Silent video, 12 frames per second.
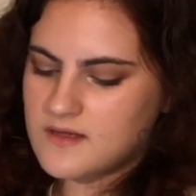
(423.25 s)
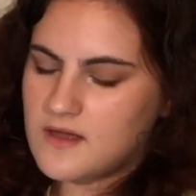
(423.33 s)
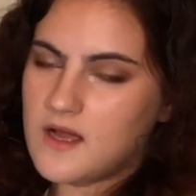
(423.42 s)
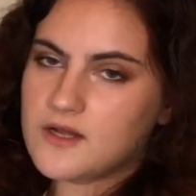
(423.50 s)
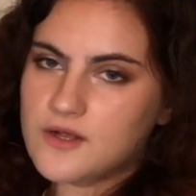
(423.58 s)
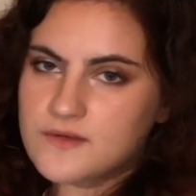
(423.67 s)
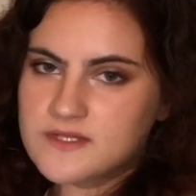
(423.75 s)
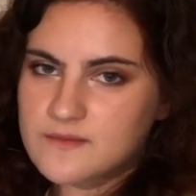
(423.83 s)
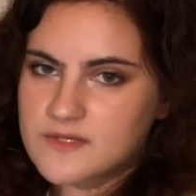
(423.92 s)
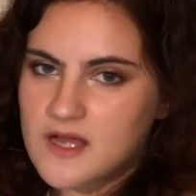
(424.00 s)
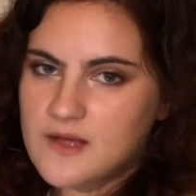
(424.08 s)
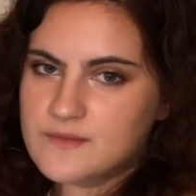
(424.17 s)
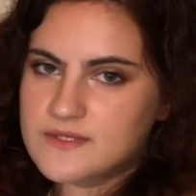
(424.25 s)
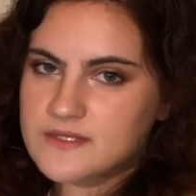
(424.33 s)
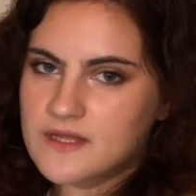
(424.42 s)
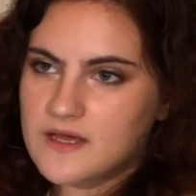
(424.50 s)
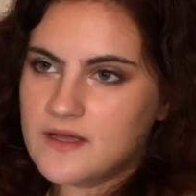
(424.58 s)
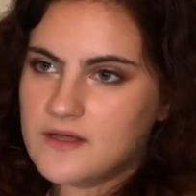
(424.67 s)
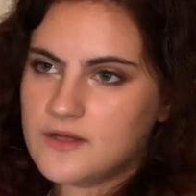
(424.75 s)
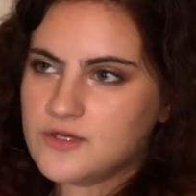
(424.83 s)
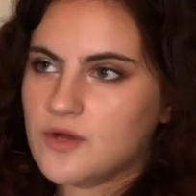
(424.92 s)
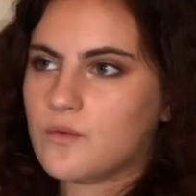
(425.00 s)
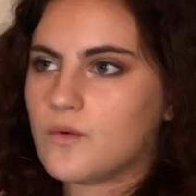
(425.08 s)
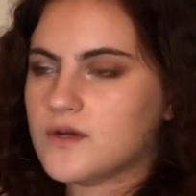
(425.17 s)
I know sometimes that you
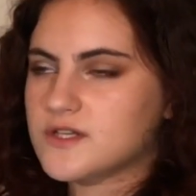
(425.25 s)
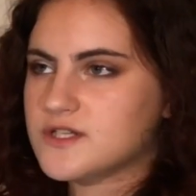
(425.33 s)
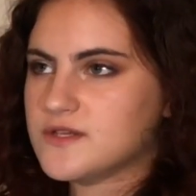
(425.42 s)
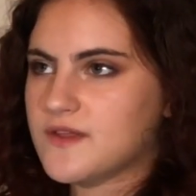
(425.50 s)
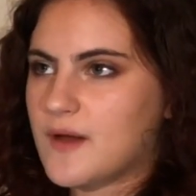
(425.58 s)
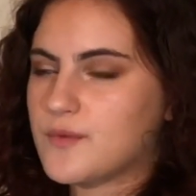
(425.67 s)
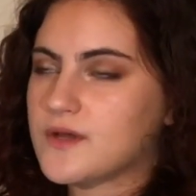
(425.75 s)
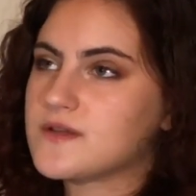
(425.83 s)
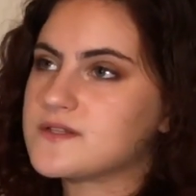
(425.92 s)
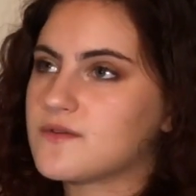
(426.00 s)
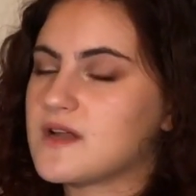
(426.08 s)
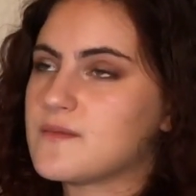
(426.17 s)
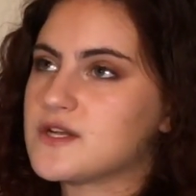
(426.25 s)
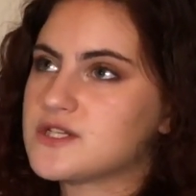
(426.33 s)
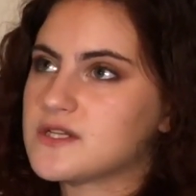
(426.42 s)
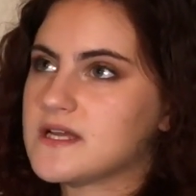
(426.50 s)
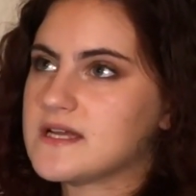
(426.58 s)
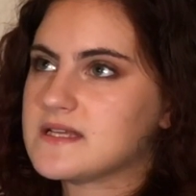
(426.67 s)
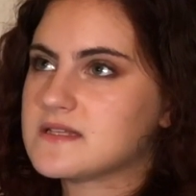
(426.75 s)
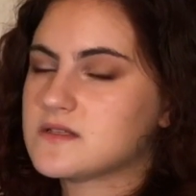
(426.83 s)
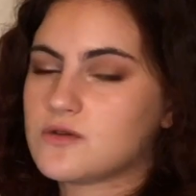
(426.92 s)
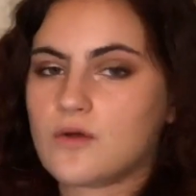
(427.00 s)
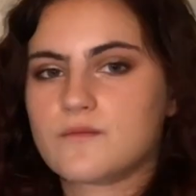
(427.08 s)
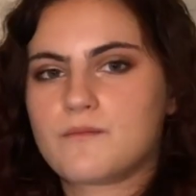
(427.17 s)
don't want to do that because your image is
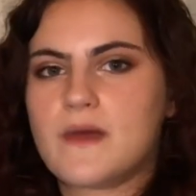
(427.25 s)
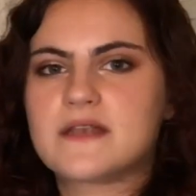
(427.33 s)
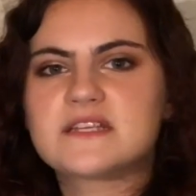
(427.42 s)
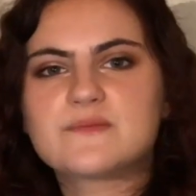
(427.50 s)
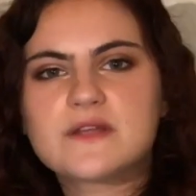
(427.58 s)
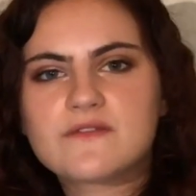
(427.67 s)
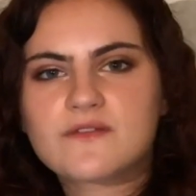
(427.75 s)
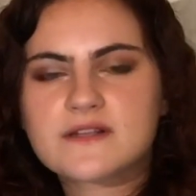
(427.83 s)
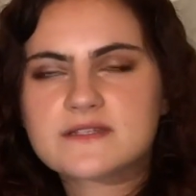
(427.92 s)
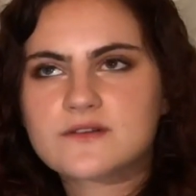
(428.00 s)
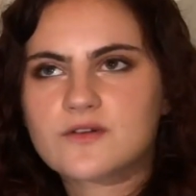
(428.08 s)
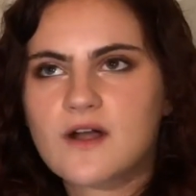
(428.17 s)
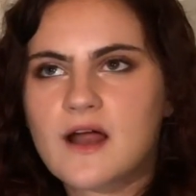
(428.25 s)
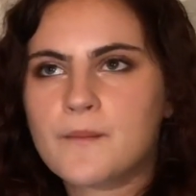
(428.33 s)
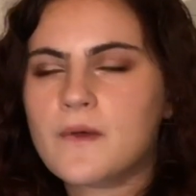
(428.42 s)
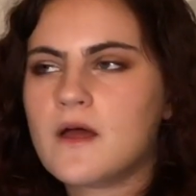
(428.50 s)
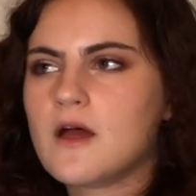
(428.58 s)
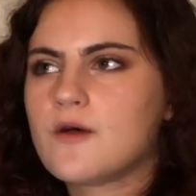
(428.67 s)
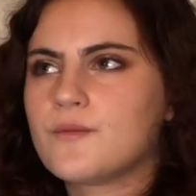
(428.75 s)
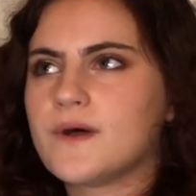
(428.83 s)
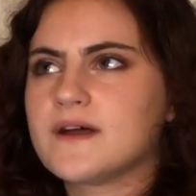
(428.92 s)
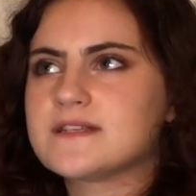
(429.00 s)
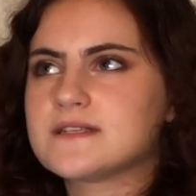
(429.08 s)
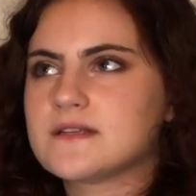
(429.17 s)
not meant to be for Instagram,
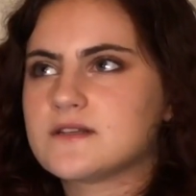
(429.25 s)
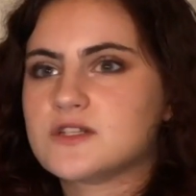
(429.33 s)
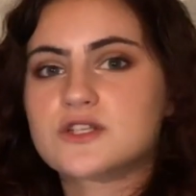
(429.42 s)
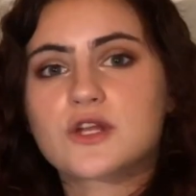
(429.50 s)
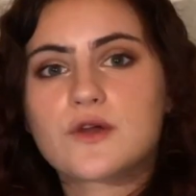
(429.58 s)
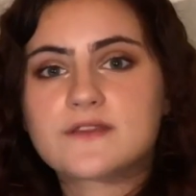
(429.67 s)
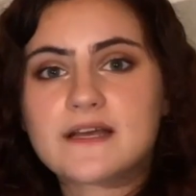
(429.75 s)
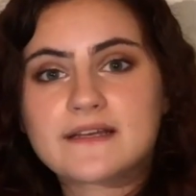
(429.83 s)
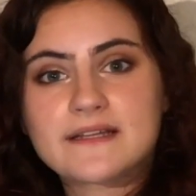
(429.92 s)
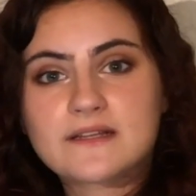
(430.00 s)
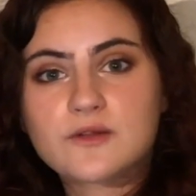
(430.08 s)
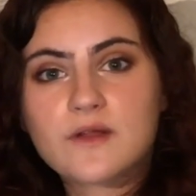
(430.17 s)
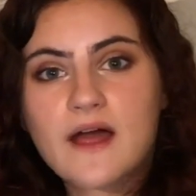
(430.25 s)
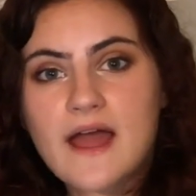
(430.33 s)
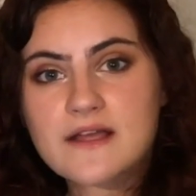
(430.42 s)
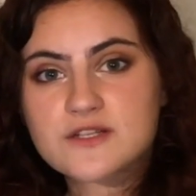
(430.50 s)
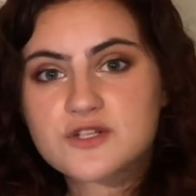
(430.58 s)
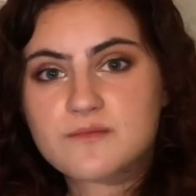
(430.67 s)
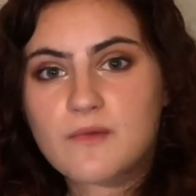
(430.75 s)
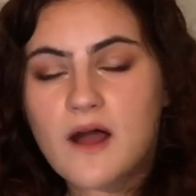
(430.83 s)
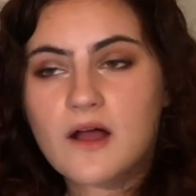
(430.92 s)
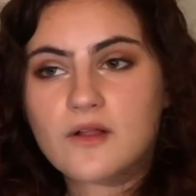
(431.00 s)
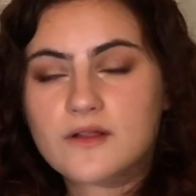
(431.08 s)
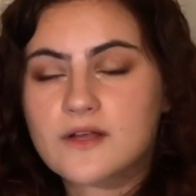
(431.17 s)
but just going that little extra
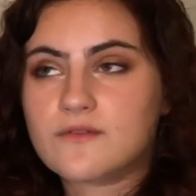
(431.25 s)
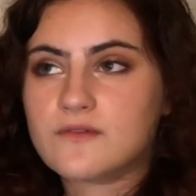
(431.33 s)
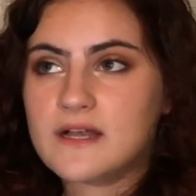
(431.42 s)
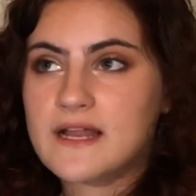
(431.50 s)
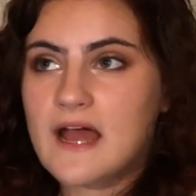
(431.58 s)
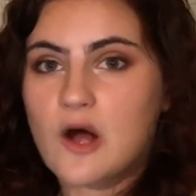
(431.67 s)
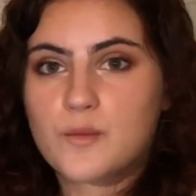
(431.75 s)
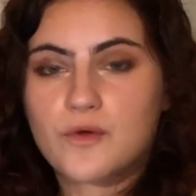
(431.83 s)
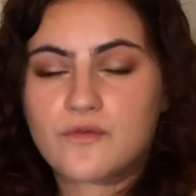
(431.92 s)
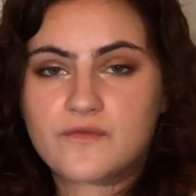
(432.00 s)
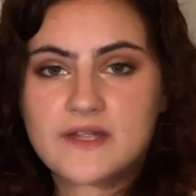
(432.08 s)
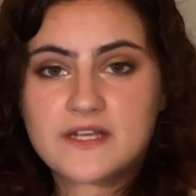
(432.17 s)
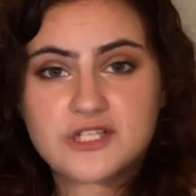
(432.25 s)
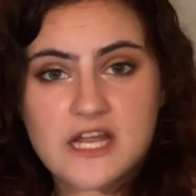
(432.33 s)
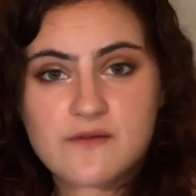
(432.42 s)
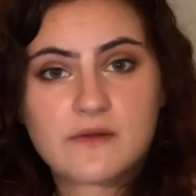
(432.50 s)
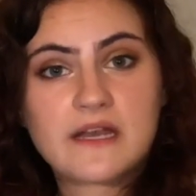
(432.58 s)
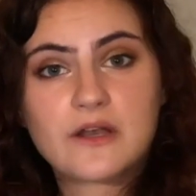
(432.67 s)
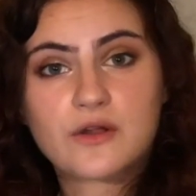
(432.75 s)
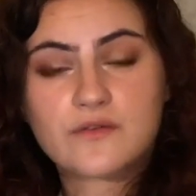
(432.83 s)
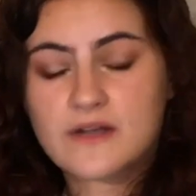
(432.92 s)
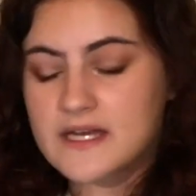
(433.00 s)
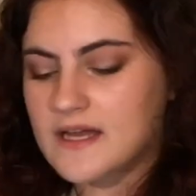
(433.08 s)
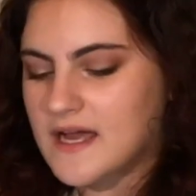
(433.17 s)
mile can really help your feed generally look
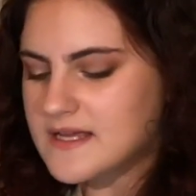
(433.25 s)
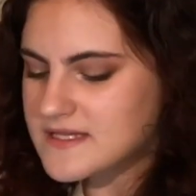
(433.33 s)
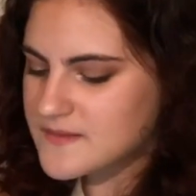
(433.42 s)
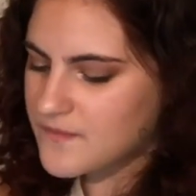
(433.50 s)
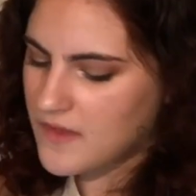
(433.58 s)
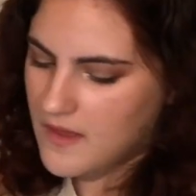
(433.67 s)
really nice.